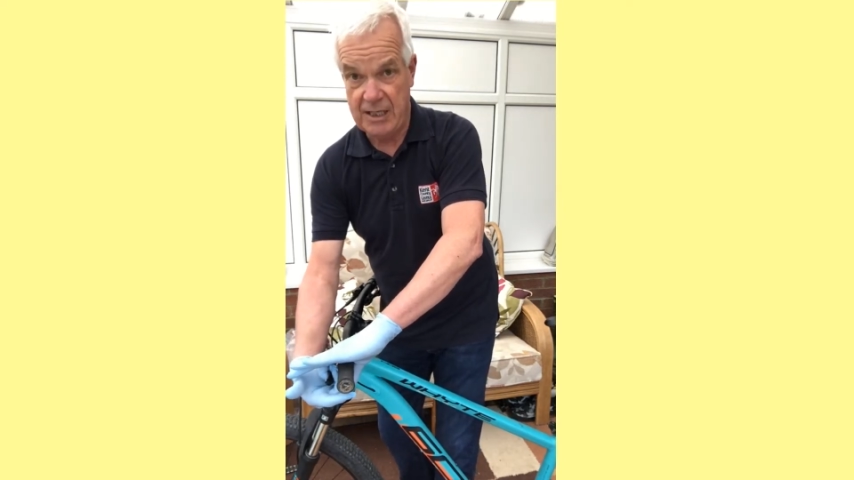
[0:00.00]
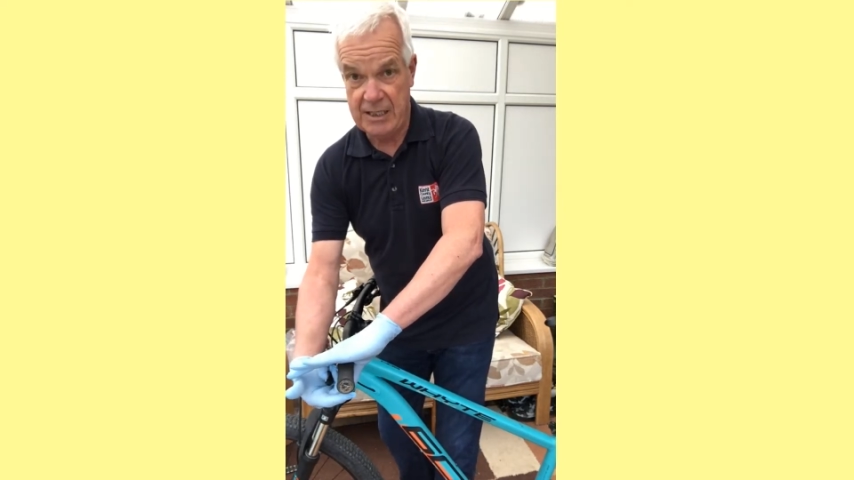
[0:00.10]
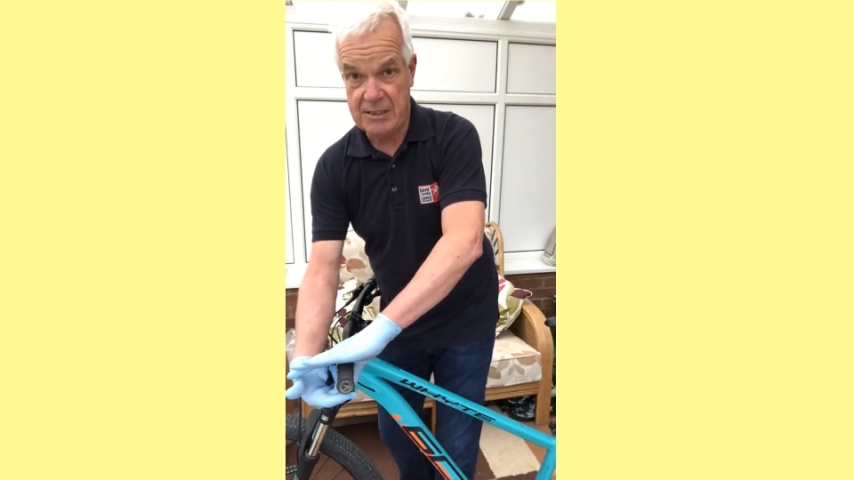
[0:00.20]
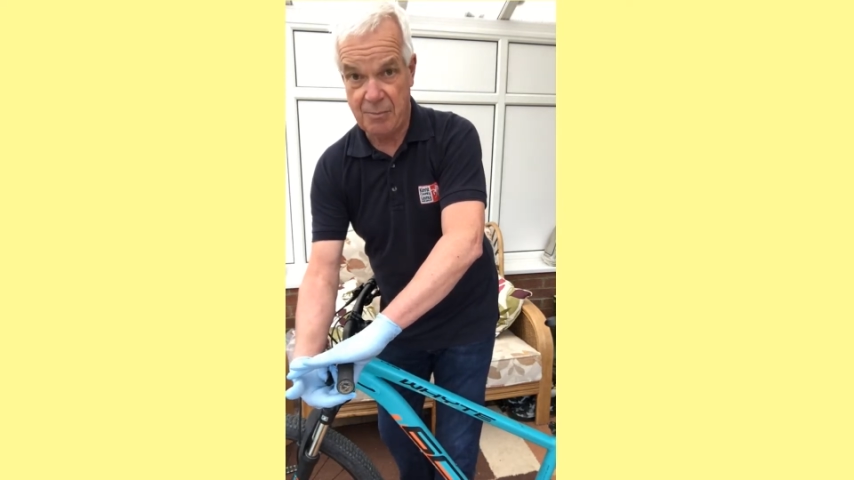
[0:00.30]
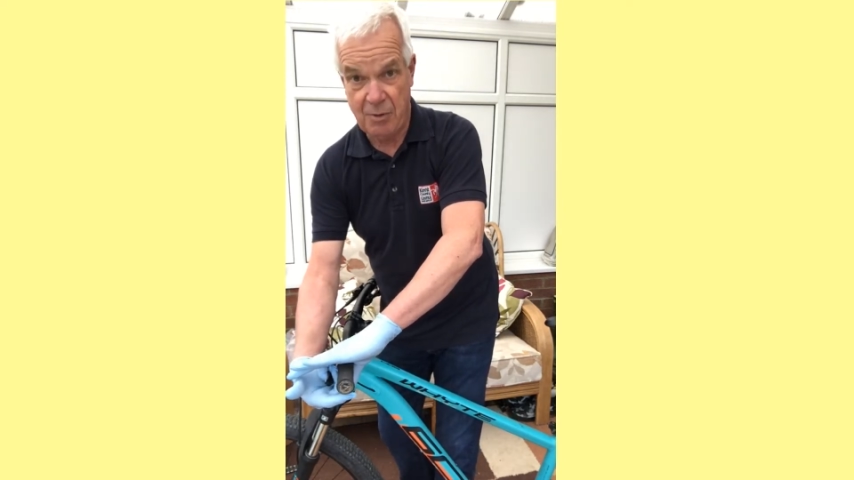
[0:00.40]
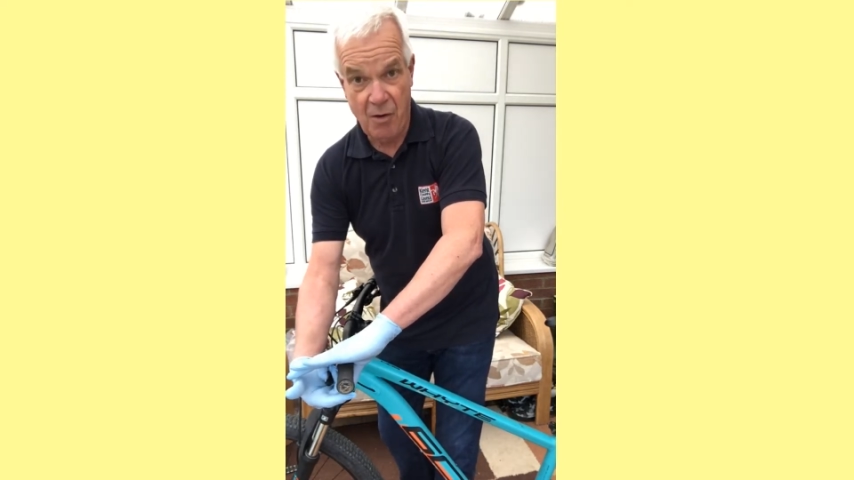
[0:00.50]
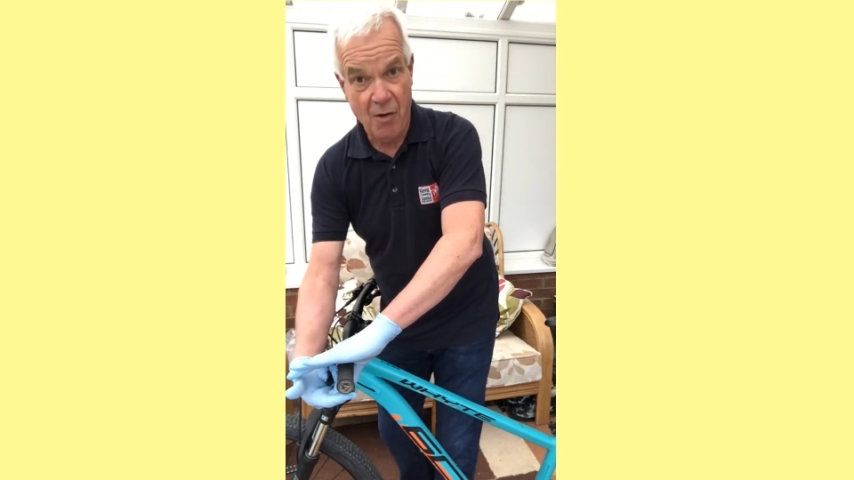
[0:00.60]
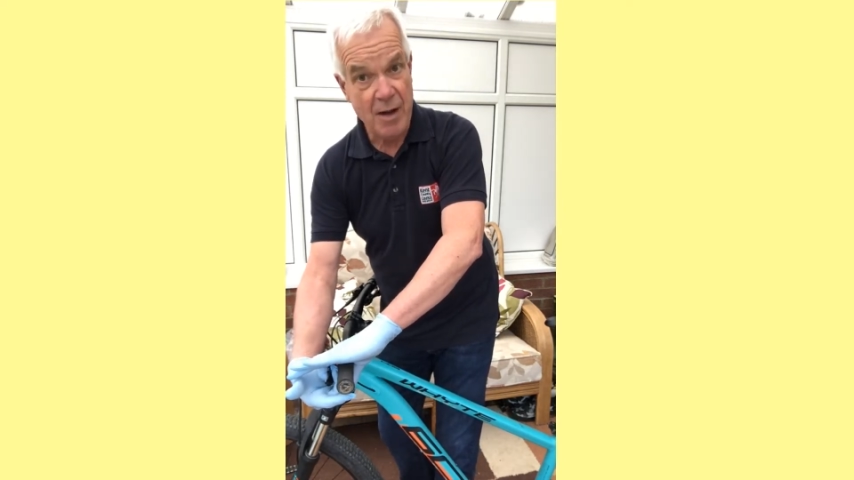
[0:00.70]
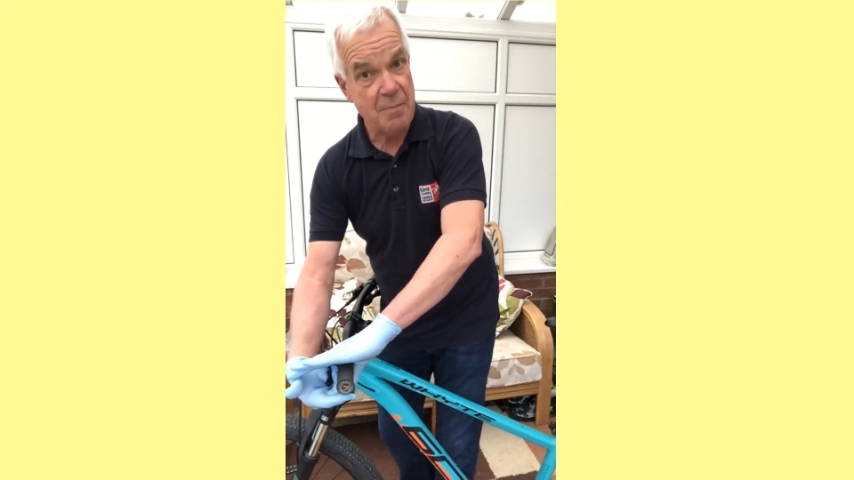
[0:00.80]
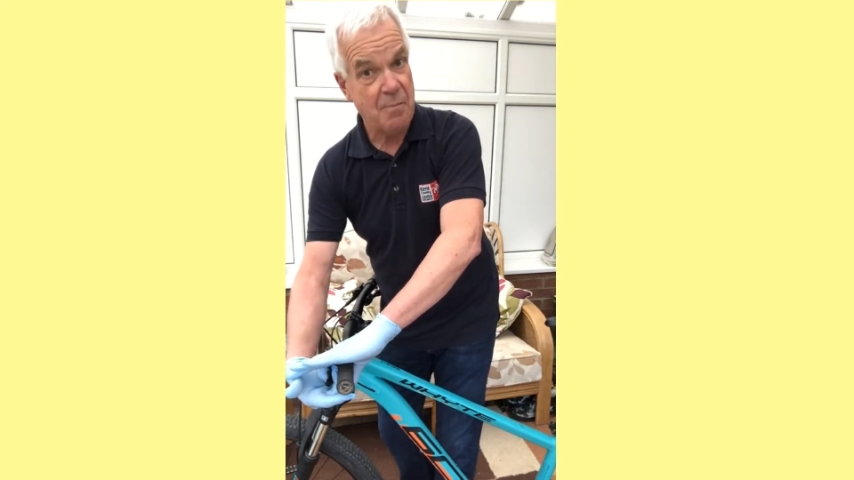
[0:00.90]
is
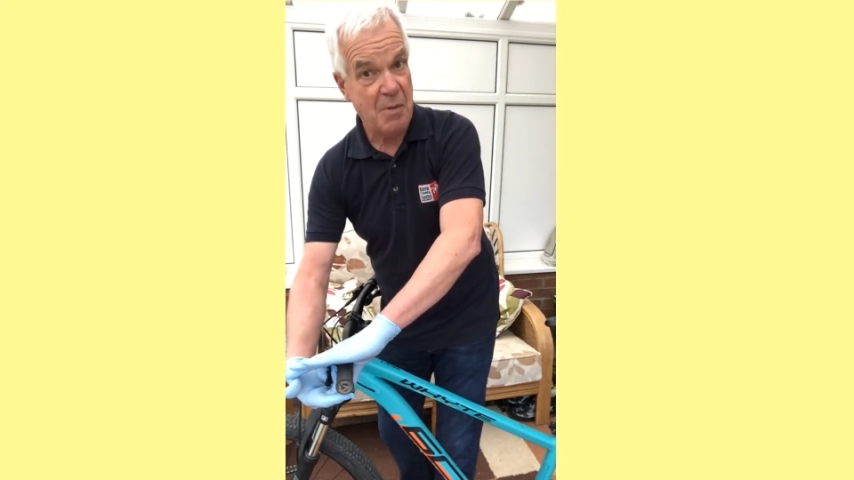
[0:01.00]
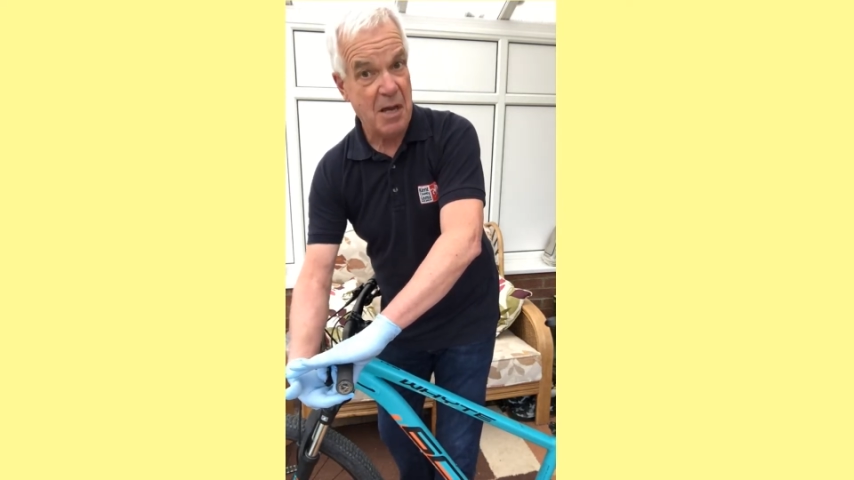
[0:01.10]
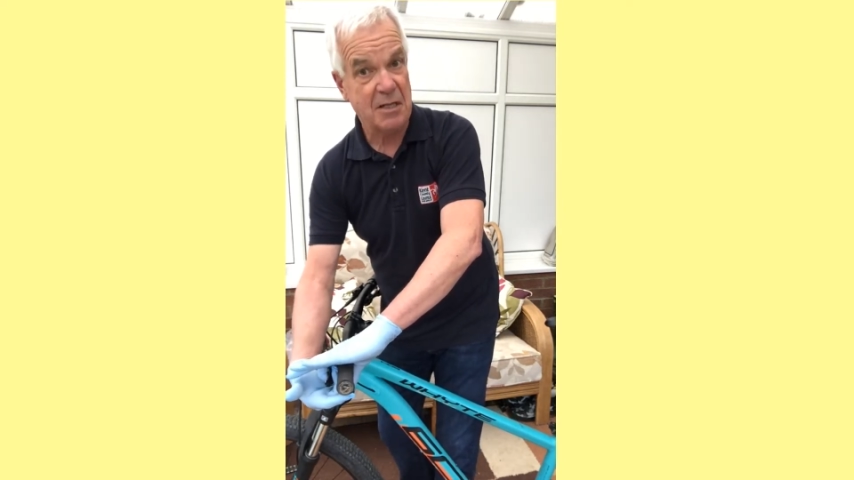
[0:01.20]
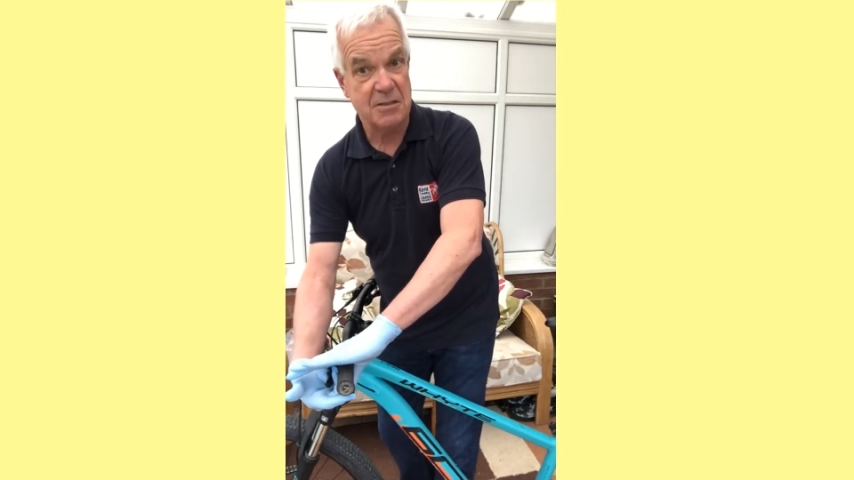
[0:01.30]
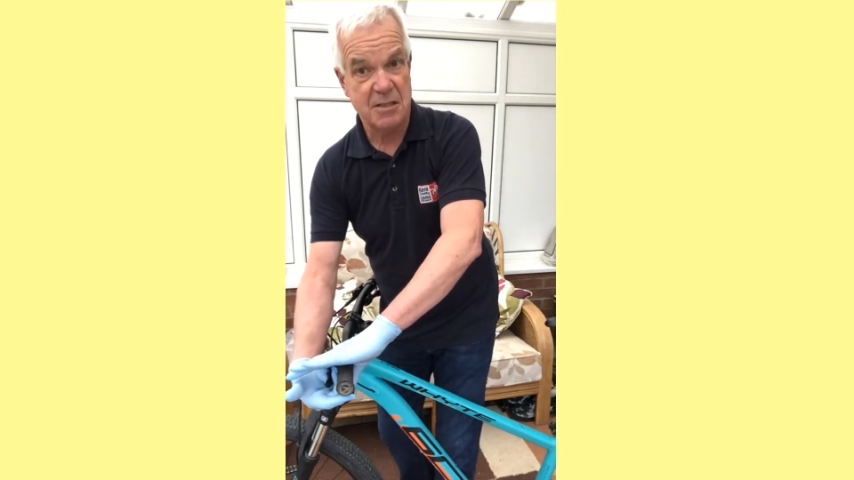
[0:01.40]
applied but